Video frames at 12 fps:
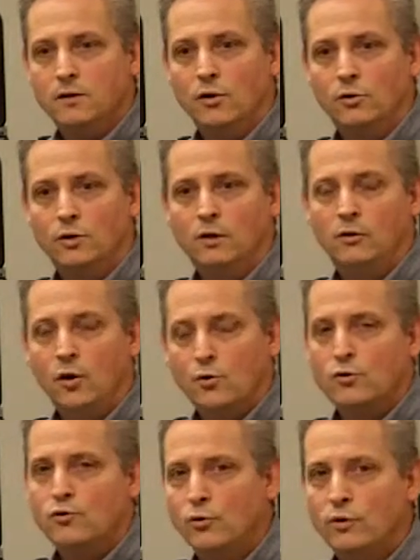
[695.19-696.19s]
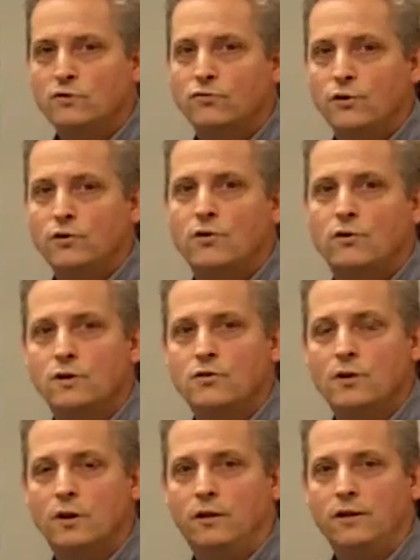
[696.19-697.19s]
A lower noise figure in
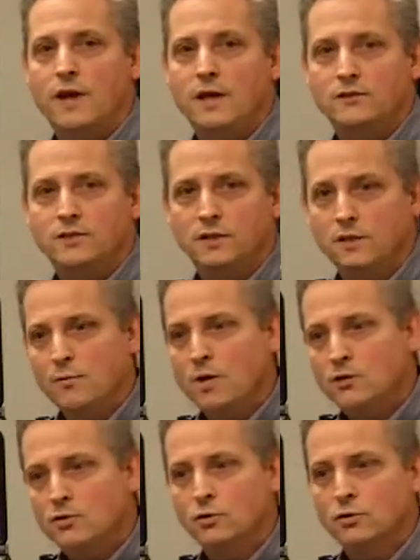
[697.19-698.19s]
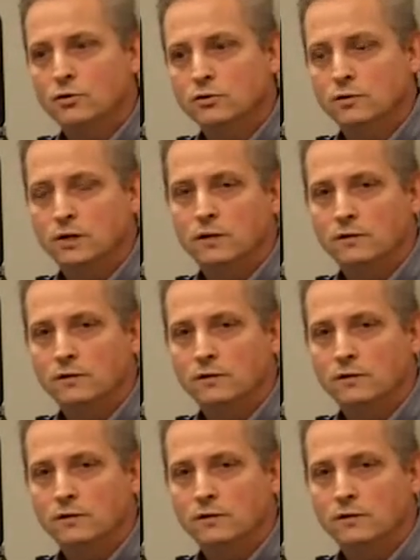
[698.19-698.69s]
your LNA is going to make your